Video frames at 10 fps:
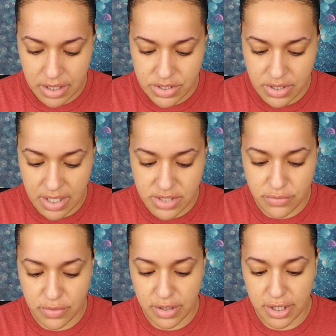So it has a
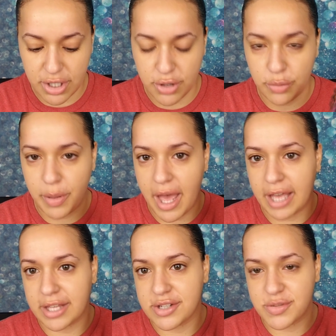really cute
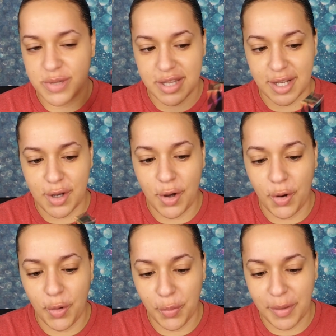package with like a
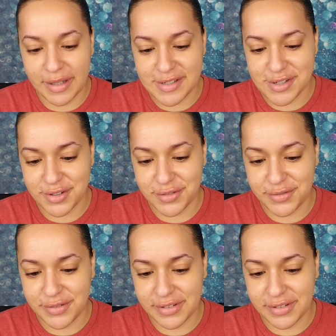whole bunch of